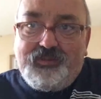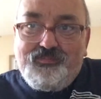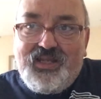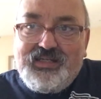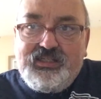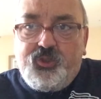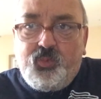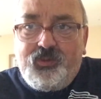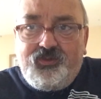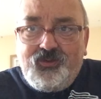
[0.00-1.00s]
men who
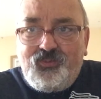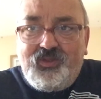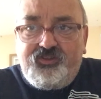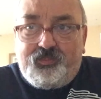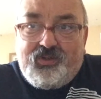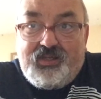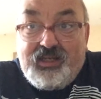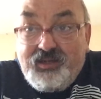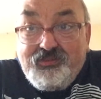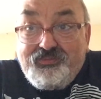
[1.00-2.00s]
would do this, but I
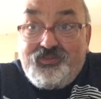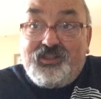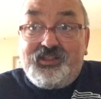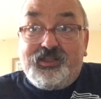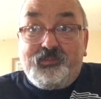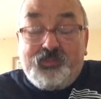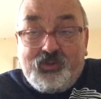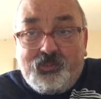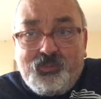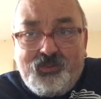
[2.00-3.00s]
have a feeling it
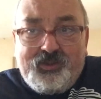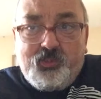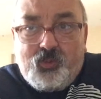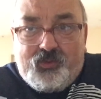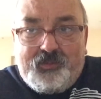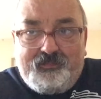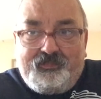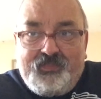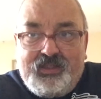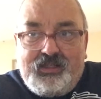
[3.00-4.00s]
probably would.
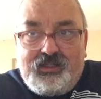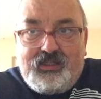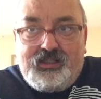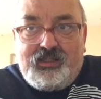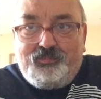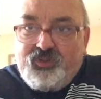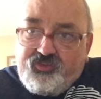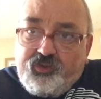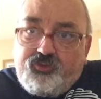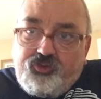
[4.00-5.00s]

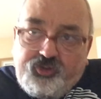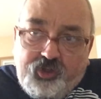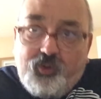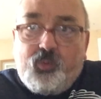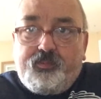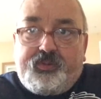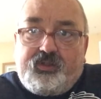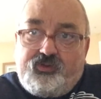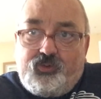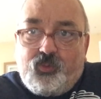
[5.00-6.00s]
Mr. Chope
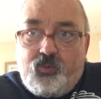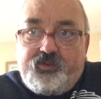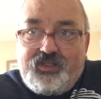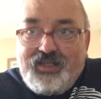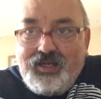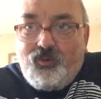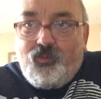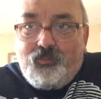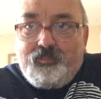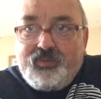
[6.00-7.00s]
talked it out
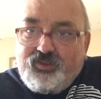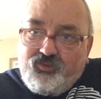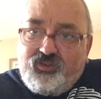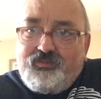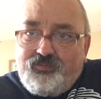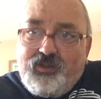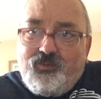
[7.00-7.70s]
because he felt